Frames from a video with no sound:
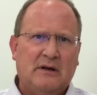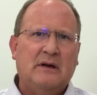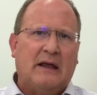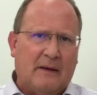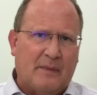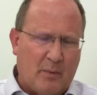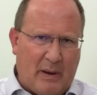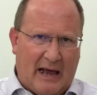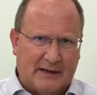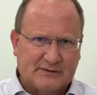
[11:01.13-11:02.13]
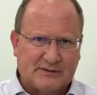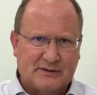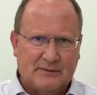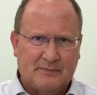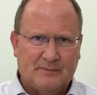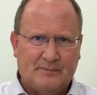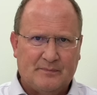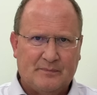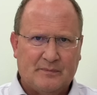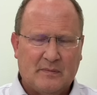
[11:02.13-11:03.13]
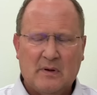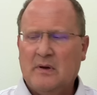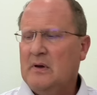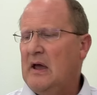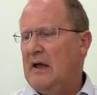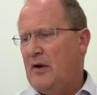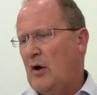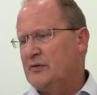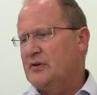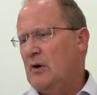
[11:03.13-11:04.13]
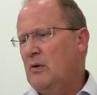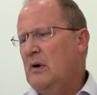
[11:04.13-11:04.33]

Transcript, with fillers: in the past, and also